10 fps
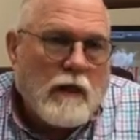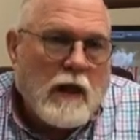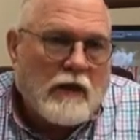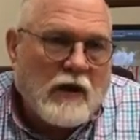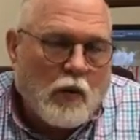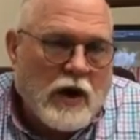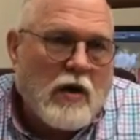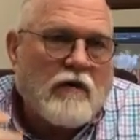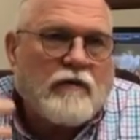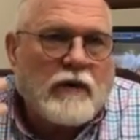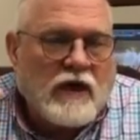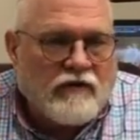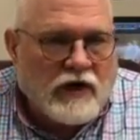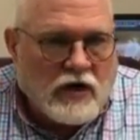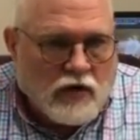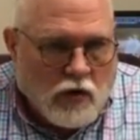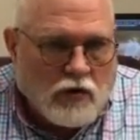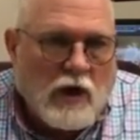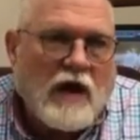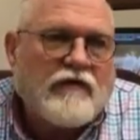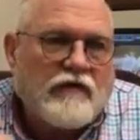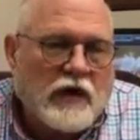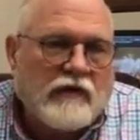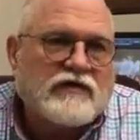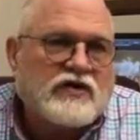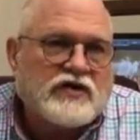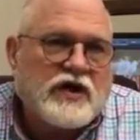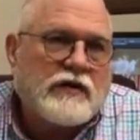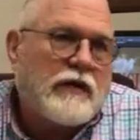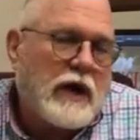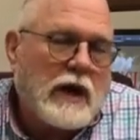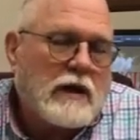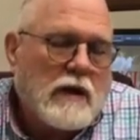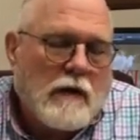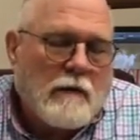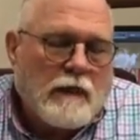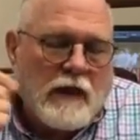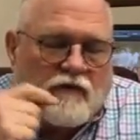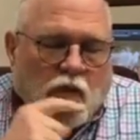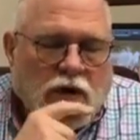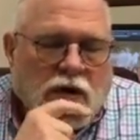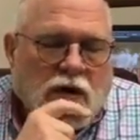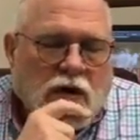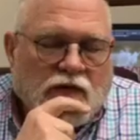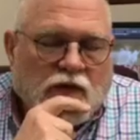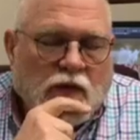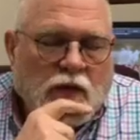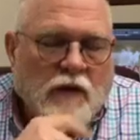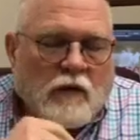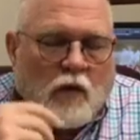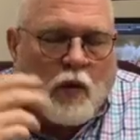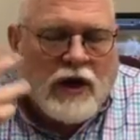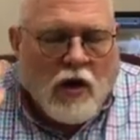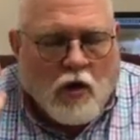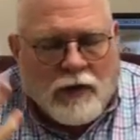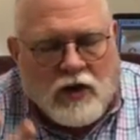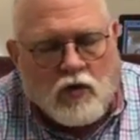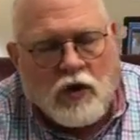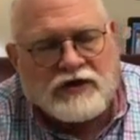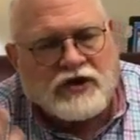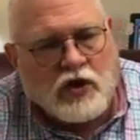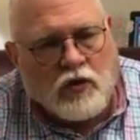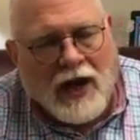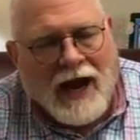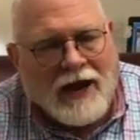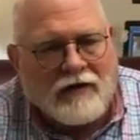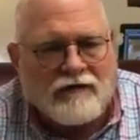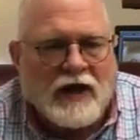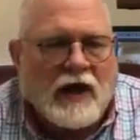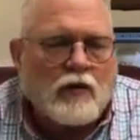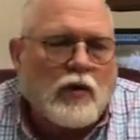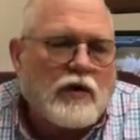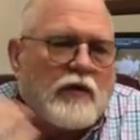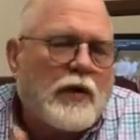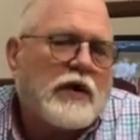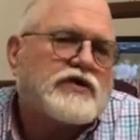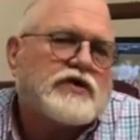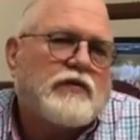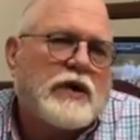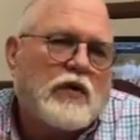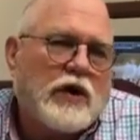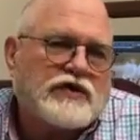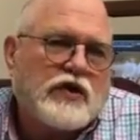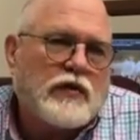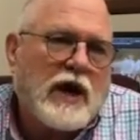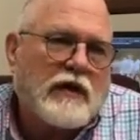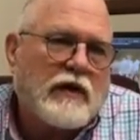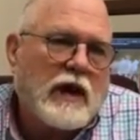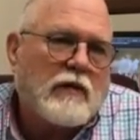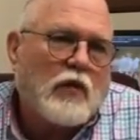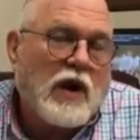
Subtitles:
and that we are given eternal life and forgiveness of sin in that. If we are being rescued out of that, we're in the process of being rescued out of that. We're